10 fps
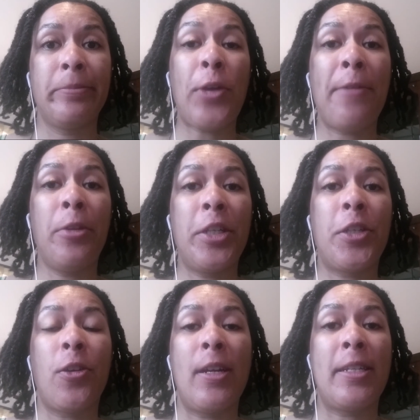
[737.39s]
Travel
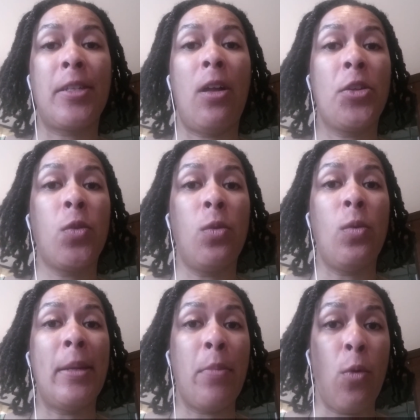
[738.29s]
insurance is
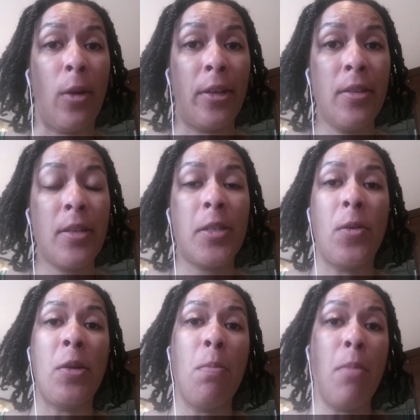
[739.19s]
also important,
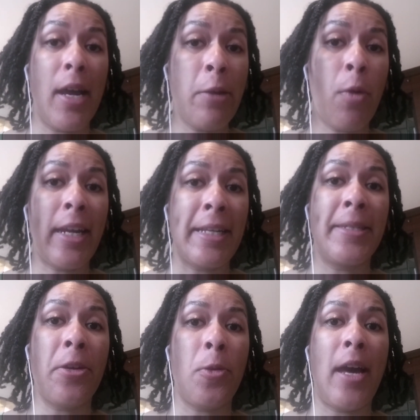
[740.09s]
so you might want to
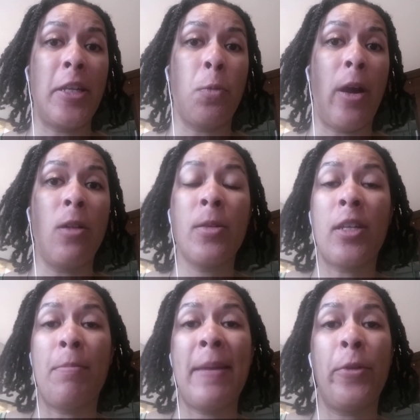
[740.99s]
consider that as well.
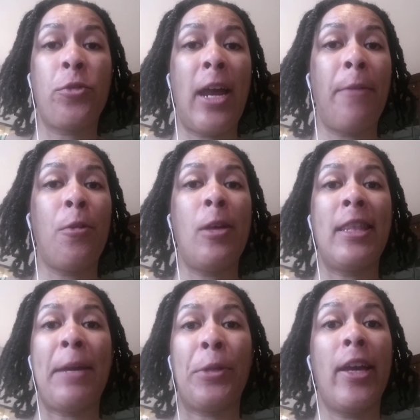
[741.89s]
Some people travel
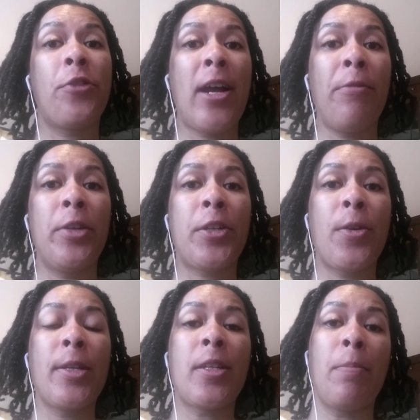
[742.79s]
and they would like travel
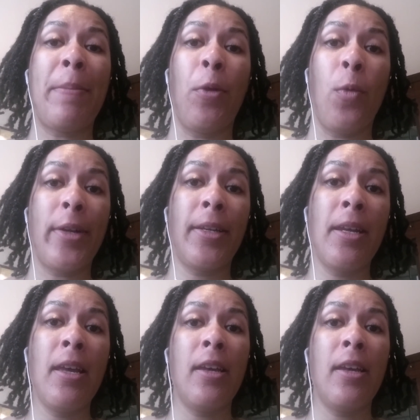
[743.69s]
insurance, some people wouldn't.